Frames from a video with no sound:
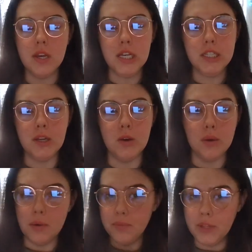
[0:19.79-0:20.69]
So
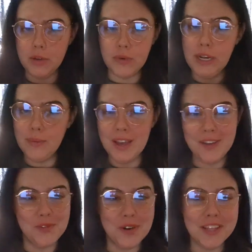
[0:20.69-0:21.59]
I'm reading back
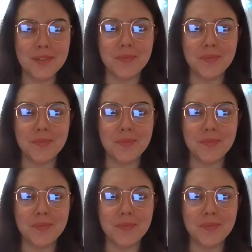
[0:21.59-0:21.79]
and forth.